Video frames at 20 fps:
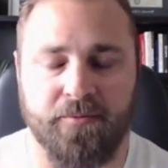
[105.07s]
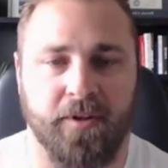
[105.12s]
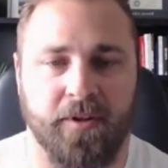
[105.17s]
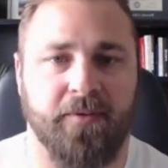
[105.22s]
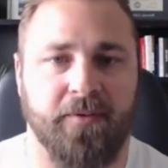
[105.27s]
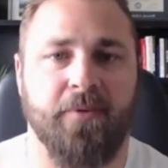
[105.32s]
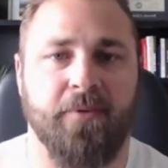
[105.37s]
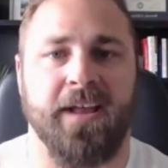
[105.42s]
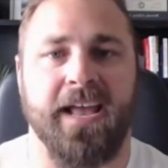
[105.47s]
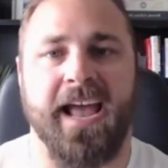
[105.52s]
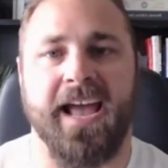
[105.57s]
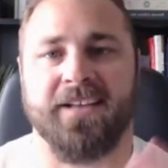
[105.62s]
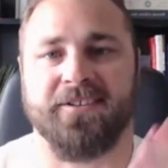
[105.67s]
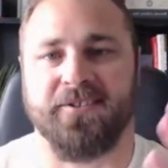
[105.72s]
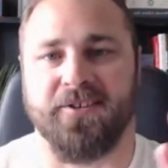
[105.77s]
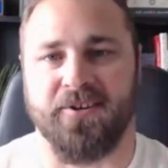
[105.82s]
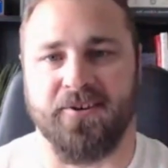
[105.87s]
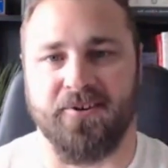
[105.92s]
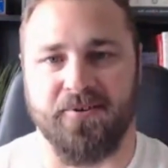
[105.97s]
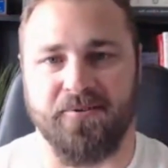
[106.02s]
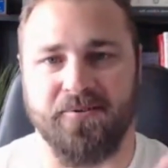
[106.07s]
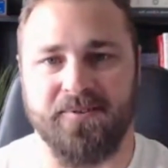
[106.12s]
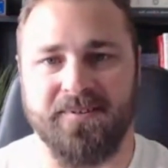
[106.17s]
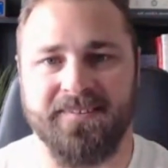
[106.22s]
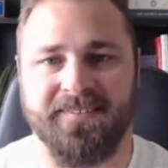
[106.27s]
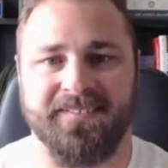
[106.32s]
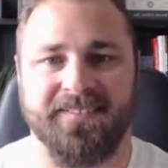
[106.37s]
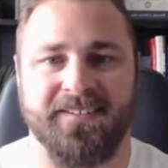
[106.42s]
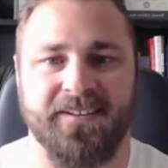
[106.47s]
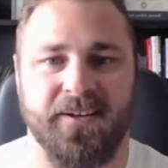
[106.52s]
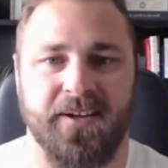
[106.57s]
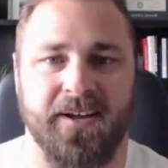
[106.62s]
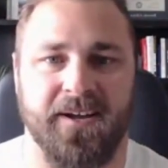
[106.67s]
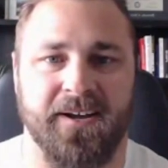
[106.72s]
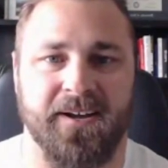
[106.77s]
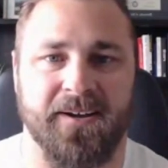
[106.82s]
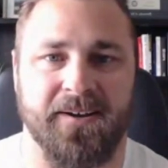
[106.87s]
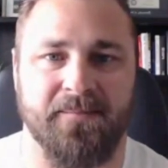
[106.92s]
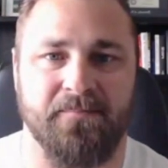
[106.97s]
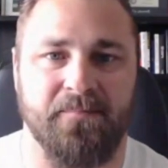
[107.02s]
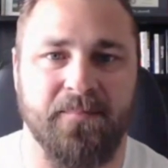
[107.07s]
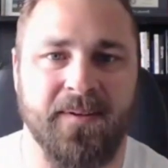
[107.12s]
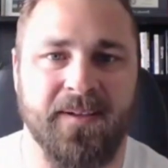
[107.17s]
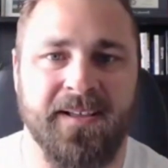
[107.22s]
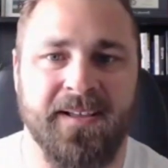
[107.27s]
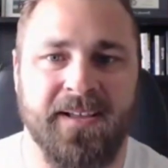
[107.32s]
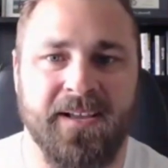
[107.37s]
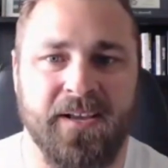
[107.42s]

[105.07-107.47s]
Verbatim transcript: Well, if I were to ask you, um,